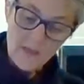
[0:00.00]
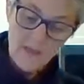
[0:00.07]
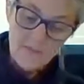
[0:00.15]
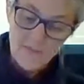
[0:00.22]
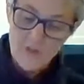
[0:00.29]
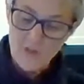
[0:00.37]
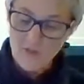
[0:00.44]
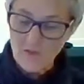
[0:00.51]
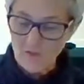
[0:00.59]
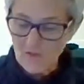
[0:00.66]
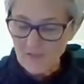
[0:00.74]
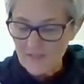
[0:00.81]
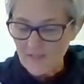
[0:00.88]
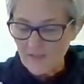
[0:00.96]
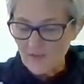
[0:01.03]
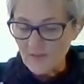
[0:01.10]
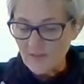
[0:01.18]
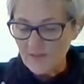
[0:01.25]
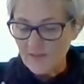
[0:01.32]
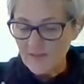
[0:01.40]
If sugar
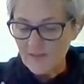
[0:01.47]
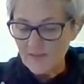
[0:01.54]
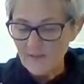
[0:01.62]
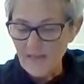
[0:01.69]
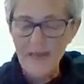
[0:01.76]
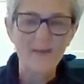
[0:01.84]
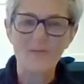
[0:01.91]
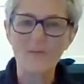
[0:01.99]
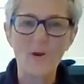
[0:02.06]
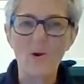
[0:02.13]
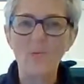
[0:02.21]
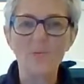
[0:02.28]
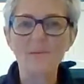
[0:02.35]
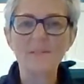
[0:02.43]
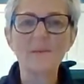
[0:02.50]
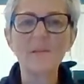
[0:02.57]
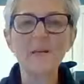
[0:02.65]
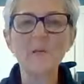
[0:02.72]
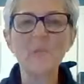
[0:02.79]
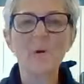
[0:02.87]
crystals, I don't know,
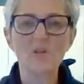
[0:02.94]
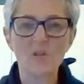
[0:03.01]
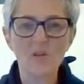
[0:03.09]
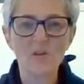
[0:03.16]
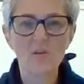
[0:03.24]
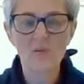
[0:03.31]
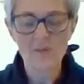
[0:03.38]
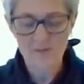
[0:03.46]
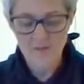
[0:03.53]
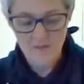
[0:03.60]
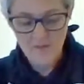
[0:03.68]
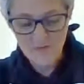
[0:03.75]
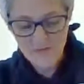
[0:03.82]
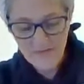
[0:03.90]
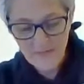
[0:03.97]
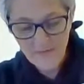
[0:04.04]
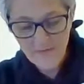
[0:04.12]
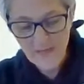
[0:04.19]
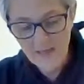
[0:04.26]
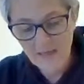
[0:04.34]
something about sugar crystals, like
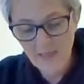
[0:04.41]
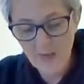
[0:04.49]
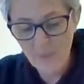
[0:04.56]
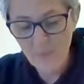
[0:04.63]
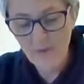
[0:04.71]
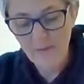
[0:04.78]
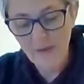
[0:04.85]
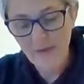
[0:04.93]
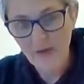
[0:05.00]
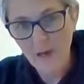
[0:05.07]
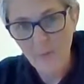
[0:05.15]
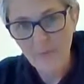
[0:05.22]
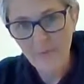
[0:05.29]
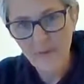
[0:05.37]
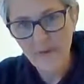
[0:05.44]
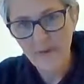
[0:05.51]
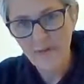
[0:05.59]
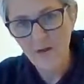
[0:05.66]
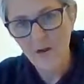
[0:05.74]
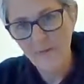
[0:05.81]
if they get up on
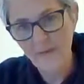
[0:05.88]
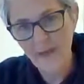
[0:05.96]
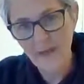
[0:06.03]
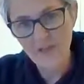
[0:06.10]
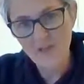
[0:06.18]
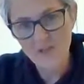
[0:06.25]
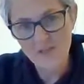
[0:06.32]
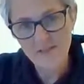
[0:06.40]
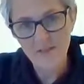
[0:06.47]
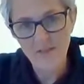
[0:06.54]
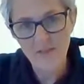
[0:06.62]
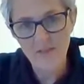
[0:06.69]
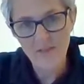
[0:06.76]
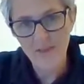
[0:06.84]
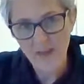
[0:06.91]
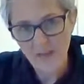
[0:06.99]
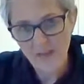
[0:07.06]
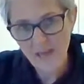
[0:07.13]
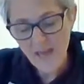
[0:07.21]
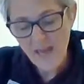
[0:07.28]
on the edges of the
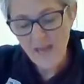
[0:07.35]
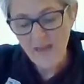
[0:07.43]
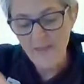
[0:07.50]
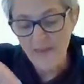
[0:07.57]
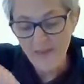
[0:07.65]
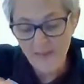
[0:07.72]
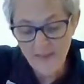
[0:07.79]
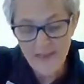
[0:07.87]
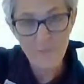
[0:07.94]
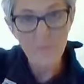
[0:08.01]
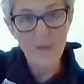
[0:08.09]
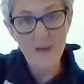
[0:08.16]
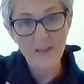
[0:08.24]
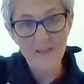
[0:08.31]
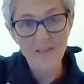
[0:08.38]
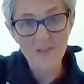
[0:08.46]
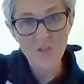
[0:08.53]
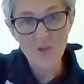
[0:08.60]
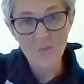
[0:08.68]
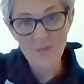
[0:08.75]
thing and then they get back
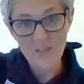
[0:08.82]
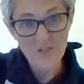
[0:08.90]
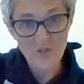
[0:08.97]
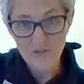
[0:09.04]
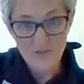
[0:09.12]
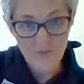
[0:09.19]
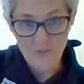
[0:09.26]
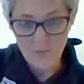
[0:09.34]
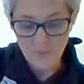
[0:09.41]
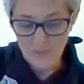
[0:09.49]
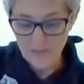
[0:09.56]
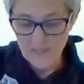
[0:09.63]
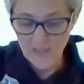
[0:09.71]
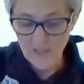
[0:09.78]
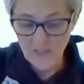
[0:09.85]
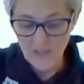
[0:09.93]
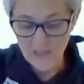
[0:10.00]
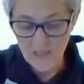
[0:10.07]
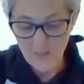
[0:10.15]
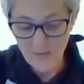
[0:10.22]
into your mixture at some point in the
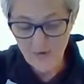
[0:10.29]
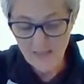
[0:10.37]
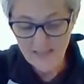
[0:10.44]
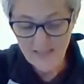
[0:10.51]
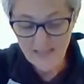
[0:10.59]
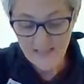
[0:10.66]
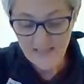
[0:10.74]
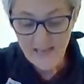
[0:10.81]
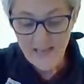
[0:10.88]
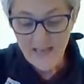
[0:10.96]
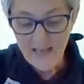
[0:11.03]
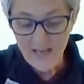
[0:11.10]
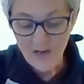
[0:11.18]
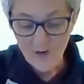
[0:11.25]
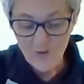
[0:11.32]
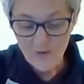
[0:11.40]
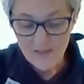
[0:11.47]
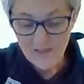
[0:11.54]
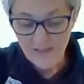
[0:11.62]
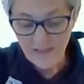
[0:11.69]
cooking process, it
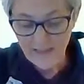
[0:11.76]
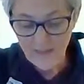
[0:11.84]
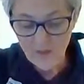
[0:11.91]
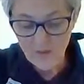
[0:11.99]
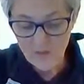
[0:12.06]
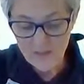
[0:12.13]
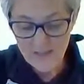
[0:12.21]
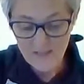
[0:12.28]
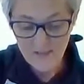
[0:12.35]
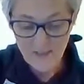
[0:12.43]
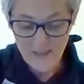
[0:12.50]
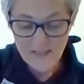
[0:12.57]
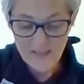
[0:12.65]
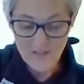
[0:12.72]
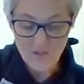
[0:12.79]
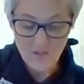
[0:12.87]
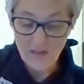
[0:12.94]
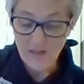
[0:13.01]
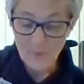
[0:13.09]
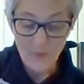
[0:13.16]
crystallizes
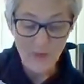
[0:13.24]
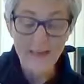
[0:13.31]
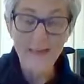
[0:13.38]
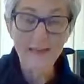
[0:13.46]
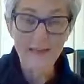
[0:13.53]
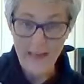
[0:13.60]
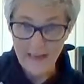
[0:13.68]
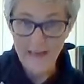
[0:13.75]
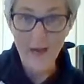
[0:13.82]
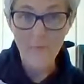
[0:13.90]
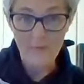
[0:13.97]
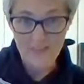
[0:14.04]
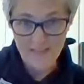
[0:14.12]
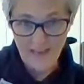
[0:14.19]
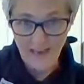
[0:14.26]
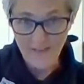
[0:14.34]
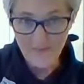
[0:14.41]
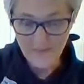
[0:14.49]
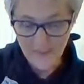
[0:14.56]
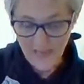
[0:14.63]
your caramel and it cannot be
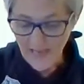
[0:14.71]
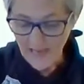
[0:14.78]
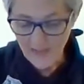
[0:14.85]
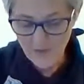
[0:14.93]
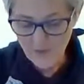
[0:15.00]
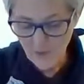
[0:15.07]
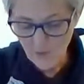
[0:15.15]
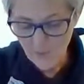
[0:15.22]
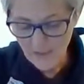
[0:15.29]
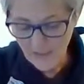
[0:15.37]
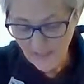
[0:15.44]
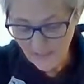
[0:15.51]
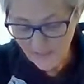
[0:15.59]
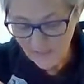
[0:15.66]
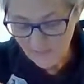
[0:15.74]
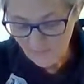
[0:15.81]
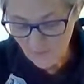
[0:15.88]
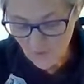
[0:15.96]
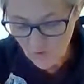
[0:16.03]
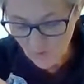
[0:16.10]
saved. And you don't want to eat it.
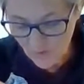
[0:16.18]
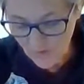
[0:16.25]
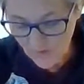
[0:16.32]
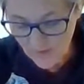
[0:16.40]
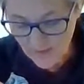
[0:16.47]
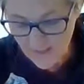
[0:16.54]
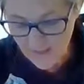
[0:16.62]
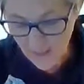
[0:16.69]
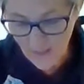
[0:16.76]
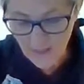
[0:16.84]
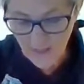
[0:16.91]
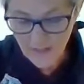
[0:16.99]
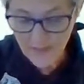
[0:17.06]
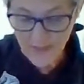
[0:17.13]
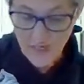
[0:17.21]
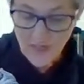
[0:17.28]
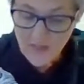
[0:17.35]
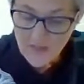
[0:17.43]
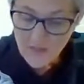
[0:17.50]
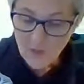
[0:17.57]
Truthfully, it's not good.
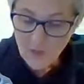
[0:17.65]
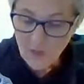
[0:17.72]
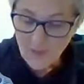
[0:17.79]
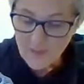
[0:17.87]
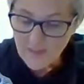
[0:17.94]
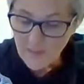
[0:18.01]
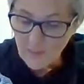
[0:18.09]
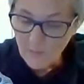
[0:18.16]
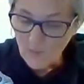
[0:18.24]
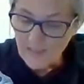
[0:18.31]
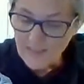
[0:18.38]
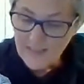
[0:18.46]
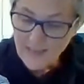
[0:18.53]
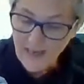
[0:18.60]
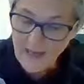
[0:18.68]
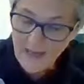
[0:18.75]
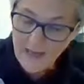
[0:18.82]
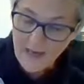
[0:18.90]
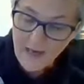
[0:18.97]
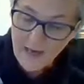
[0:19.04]
So some would
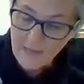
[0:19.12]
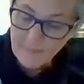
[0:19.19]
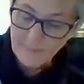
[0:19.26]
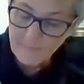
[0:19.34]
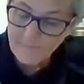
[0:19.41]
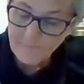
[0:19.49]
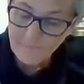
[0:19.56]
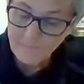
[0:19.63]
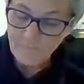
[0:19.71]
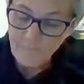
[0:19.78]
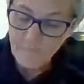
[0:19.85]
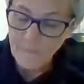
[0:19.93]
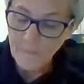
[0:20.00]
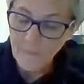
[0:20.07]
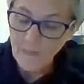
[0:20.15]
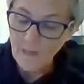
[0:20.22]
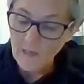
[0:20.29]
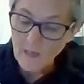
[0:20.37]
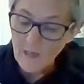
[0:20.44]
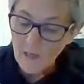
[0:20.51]
say a
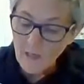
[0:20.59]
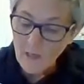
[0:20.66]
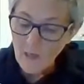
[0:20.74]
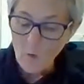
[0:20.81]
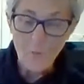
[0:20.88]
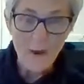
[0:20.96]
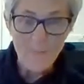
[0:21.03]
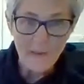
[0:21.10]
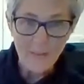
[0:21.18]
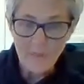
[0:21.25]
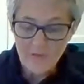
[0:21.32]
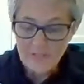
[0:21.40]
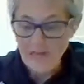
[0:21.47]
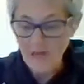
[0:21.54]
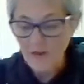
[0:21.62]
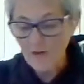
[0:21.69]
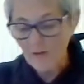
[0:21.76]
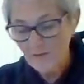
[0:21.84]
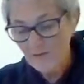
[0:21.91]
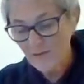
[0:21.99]
wet paper
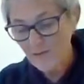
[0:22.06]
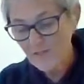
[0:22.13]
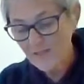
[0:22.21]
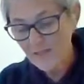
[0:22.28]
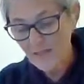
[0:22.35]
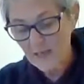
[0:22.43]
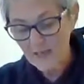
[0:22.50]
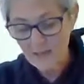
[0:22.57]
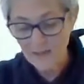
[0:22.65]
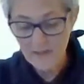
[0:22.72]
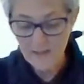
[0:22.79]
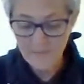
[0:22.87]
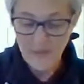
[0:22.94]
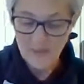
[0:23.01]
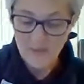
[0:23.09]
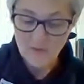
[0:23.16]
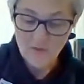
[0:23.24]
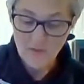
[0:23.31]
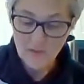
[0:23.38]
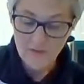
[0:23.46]
towel, you just kind of make
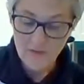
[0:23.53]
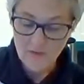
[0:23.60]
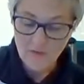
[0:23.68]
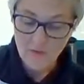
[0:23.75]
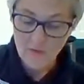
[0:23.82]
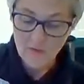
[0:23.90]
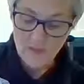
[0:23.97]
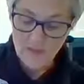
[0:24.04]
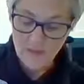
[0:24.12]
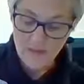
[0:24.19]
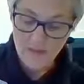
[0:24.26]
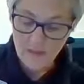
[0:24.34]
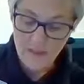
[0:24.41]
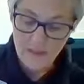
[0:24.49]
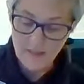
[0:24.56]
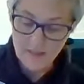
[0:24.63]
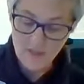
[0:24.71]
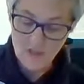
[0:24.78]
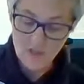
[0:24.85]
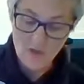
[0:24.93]
sure that there's no
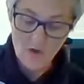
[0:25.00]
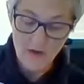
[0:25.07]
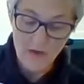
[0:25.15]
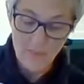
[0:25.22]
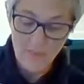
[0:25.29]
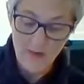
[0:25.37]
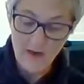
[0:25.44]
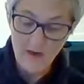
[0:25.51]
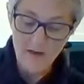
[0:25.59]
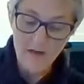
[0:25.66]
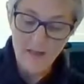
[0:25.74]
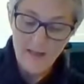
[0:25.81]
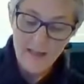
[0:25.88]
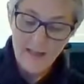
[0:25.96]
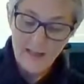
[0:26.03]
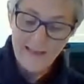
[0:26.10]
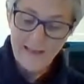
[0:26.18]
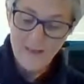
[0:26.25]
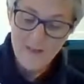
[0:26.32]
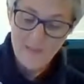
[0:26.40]
crystallized sugar up there.
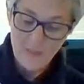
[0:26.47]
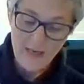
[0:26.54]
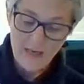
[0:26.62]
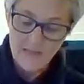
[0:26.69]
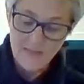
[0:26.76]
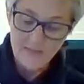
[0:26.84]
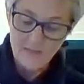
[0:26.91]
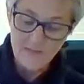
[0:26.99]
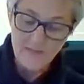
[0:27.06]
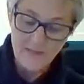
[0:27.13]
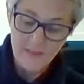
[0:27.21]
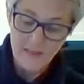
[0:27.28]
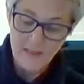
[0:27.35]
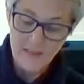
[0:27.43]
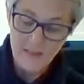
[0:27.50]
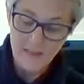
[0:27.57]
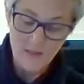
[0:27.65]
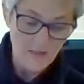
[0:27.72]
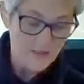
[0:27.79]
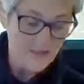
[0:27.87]
Here's what I do. I get
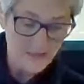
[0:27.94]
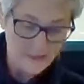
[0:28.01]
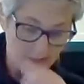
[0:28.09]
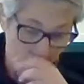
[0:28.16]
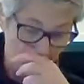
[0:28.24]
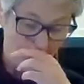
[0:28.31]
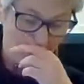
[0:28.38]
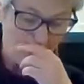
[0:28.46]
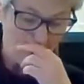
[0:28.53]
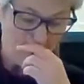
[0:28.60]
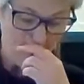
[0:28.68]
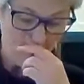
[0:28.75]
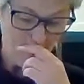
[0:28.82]
it all set to go.